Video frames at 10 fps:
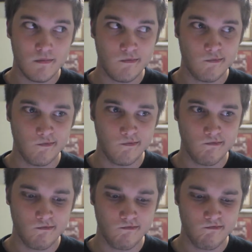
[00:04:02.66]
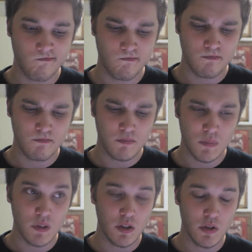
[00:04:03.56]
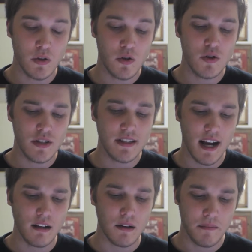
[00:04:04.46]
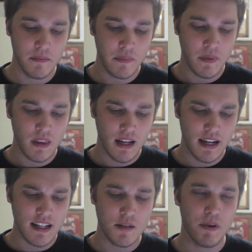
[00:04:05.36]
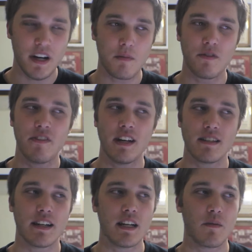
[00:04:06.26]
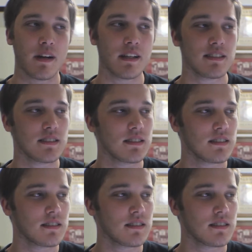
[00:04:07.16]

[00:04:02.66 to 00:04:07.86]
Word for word: Hmm. You, you should tell him. He needs to break up with Vanessa anyways.